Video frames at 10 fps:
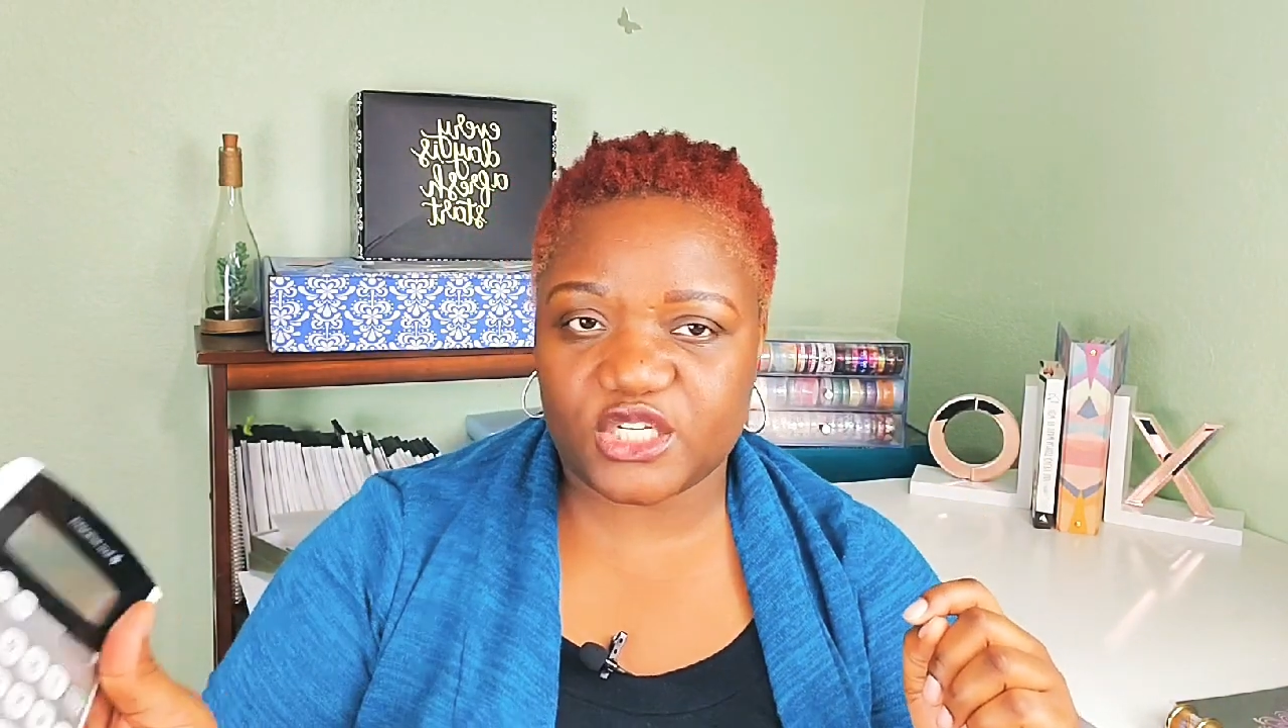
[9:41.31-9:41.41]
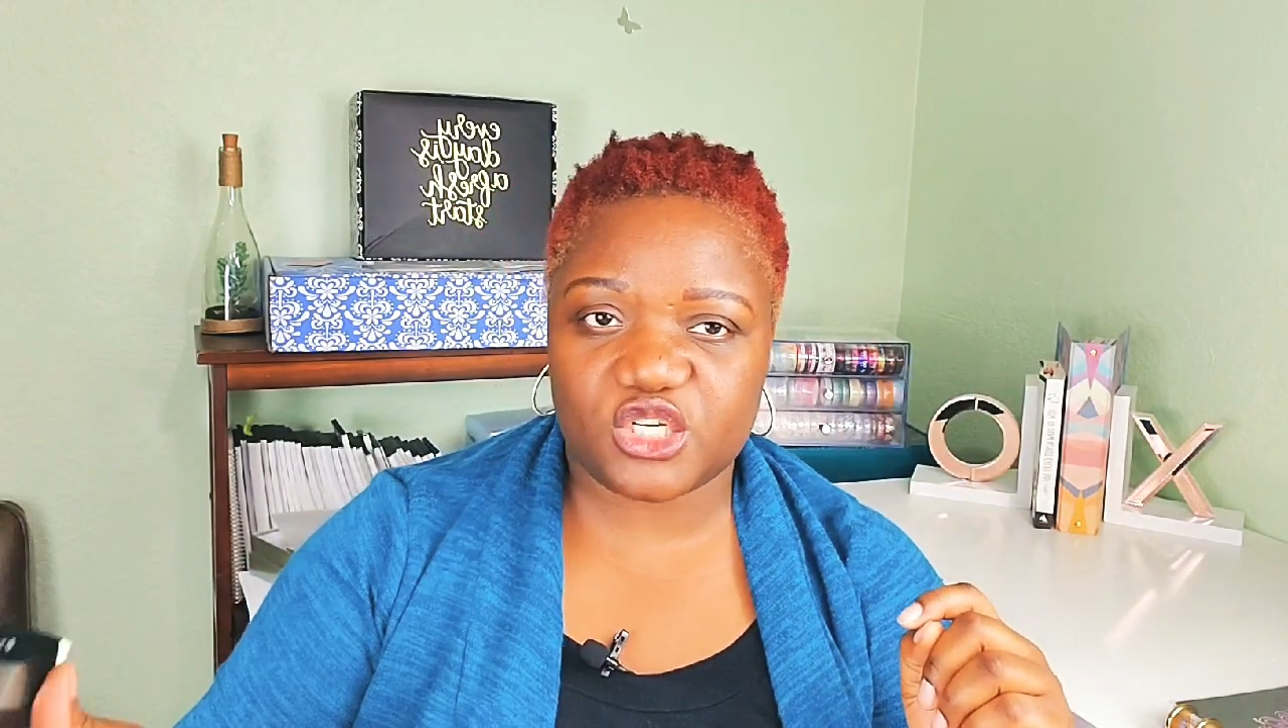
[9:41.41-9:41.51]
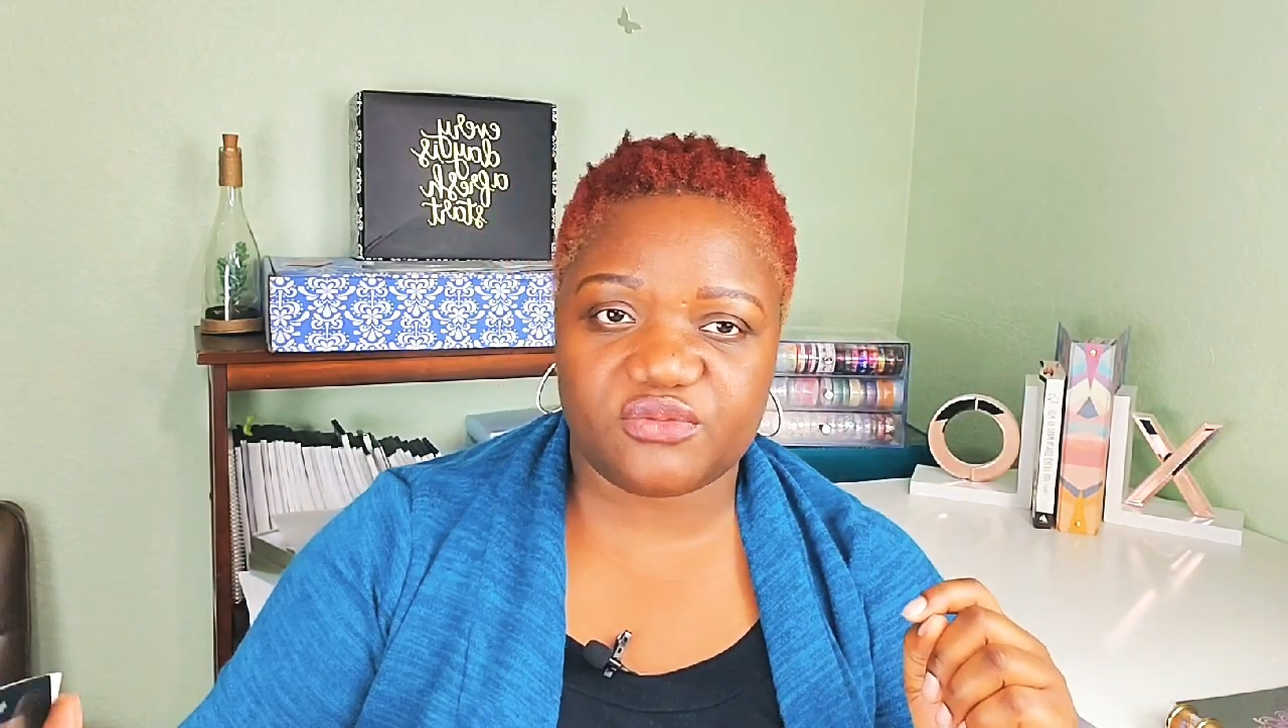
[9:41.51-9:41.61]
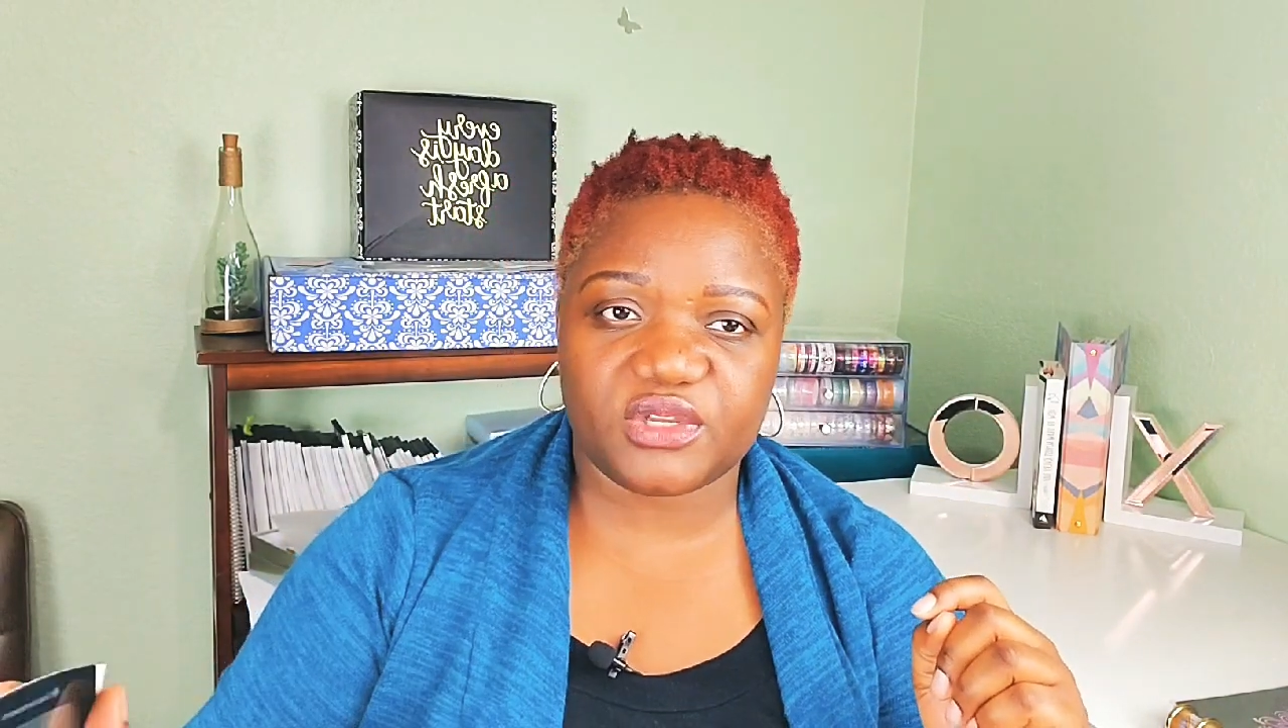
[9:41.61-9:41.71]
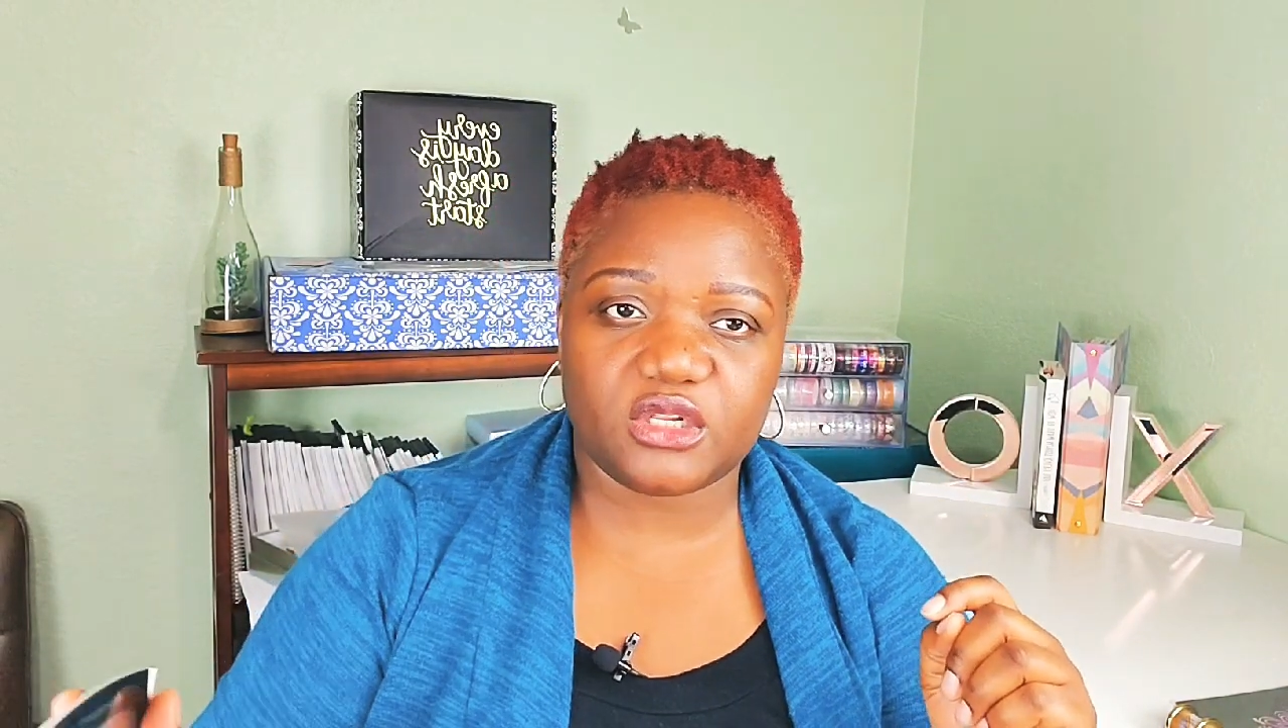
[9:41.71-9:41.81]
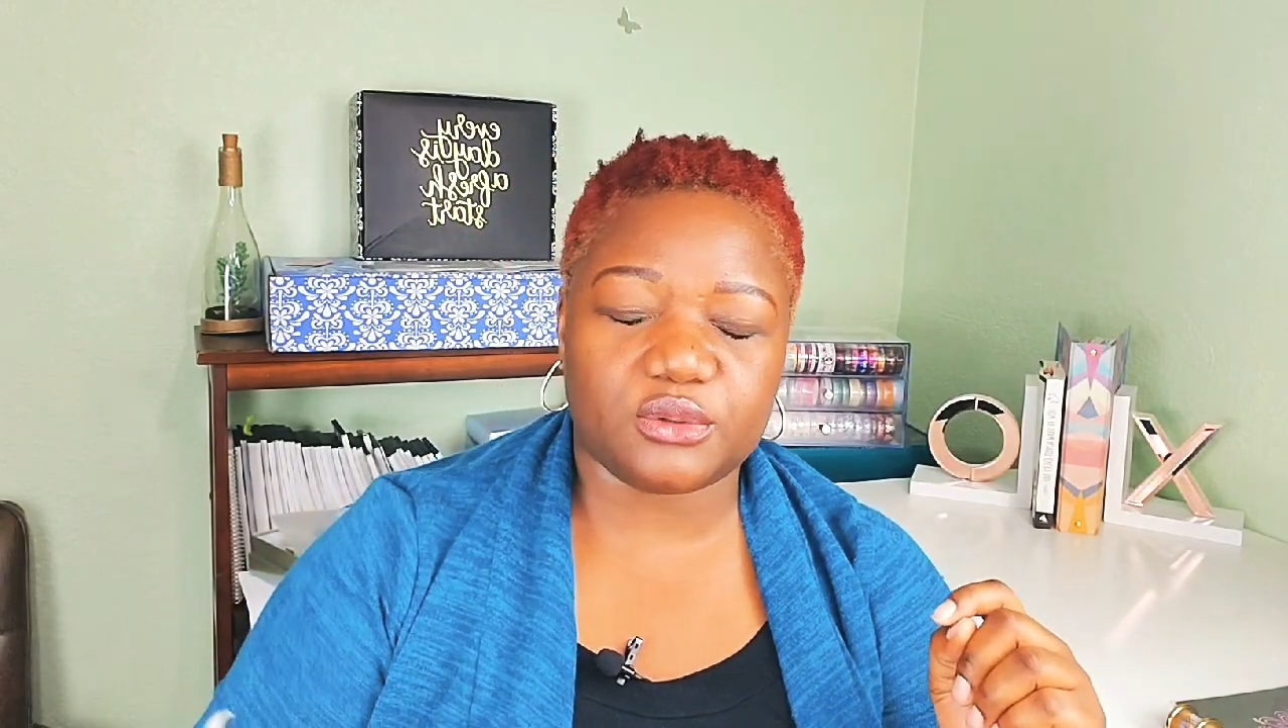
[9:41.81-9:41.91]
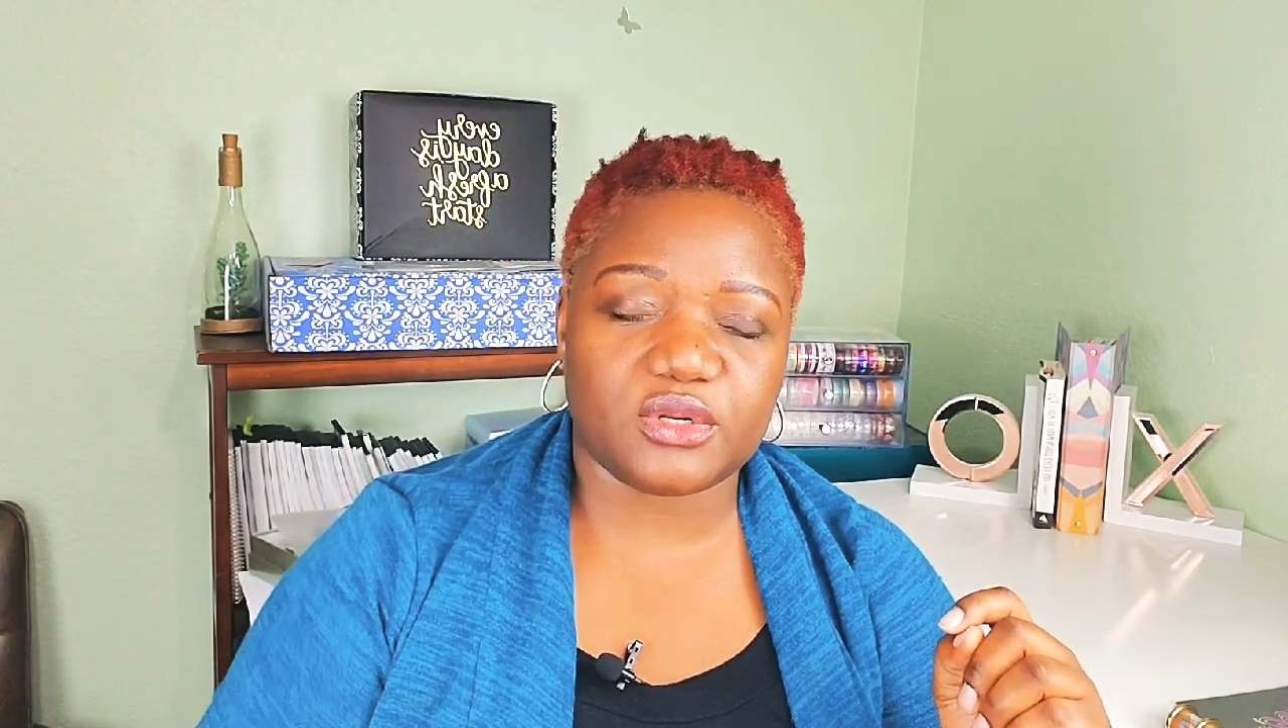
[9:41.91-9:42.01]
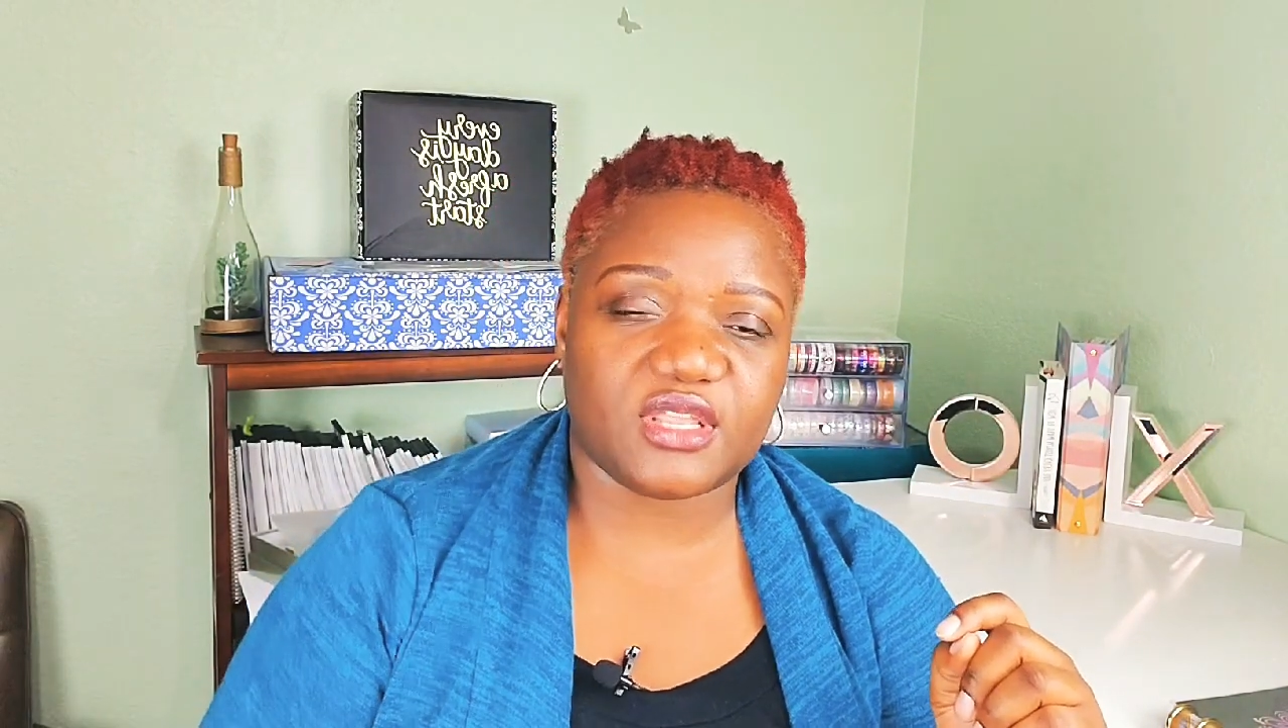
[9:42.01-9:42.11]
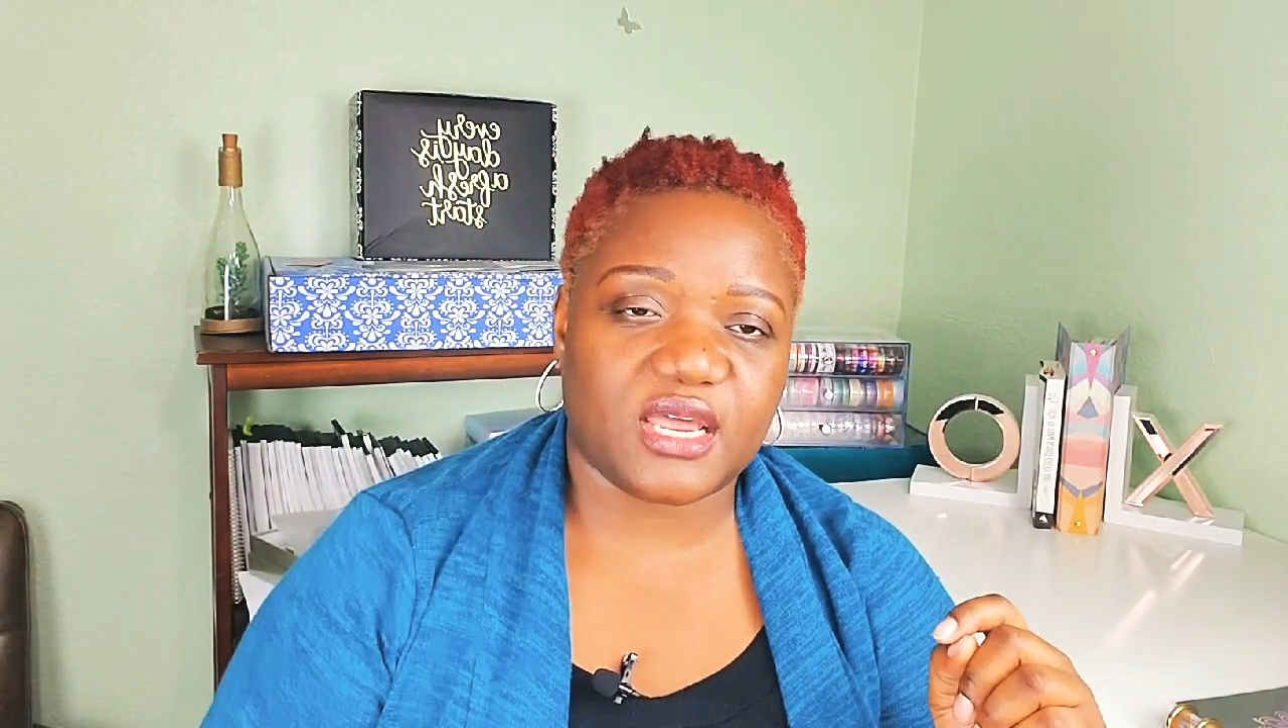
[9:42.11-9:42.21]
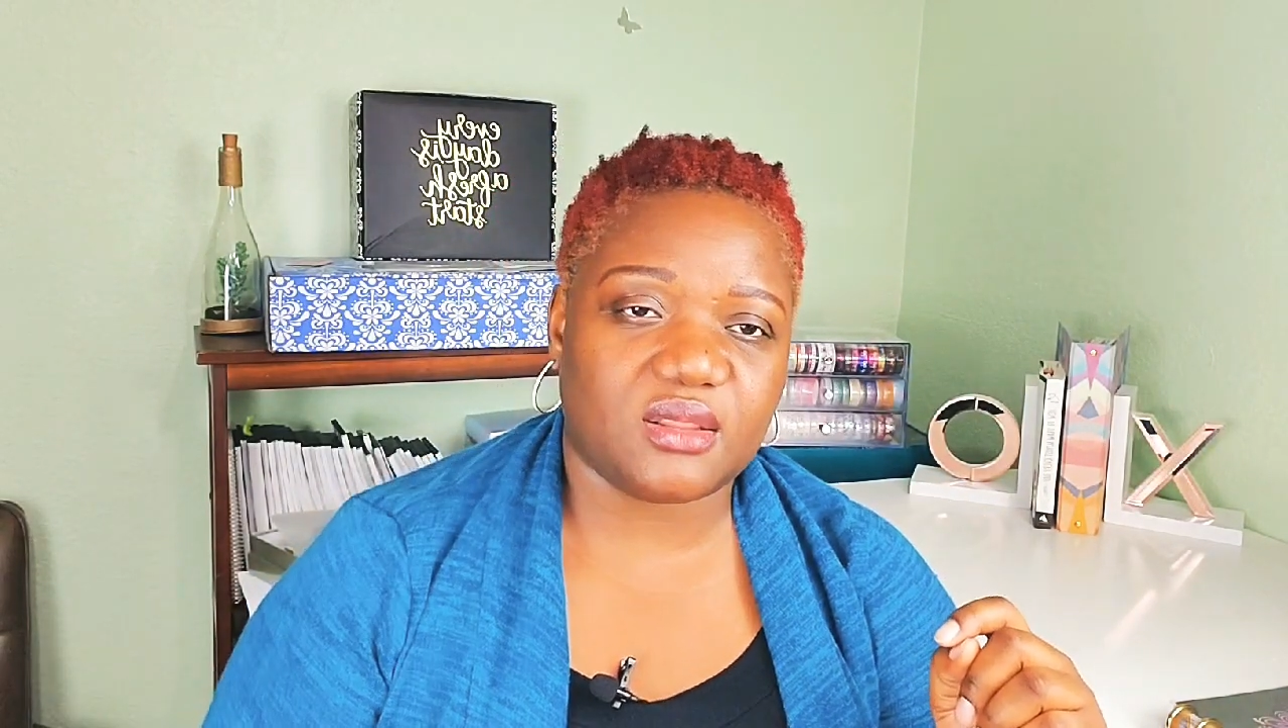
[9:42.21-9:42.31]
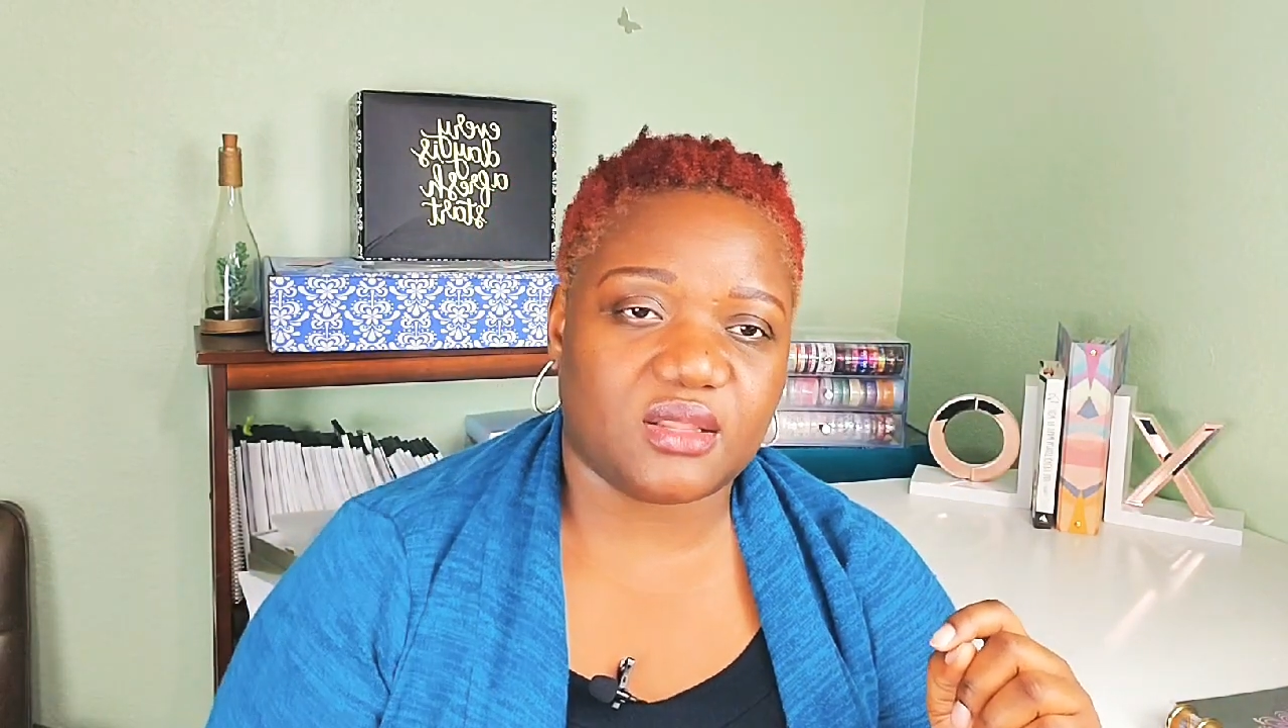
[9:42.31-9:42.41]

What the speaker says: I should have included that